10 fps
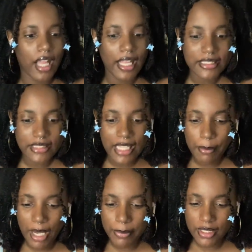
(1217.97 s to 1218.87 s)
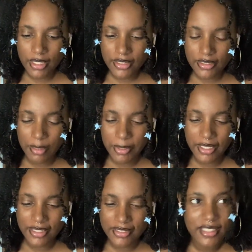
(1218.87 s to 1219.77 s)
It's in my blood. Show me
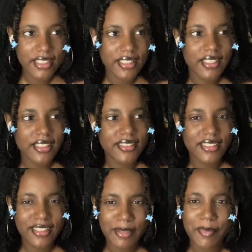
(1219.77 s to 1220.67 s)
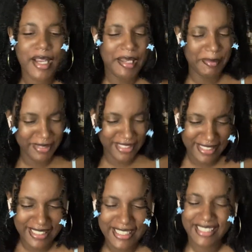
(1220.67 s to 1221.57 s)
this. It isn't in my
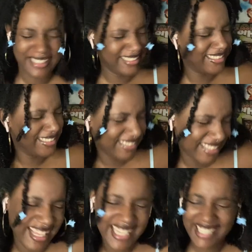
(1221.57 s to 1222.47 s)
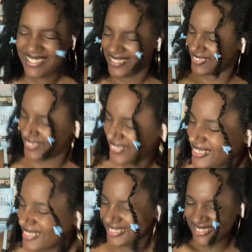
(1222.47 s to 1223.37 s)
blood. Oh,
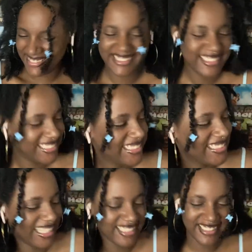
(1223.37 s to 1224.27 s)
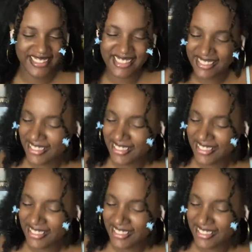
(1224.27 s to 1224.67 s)
not the shot.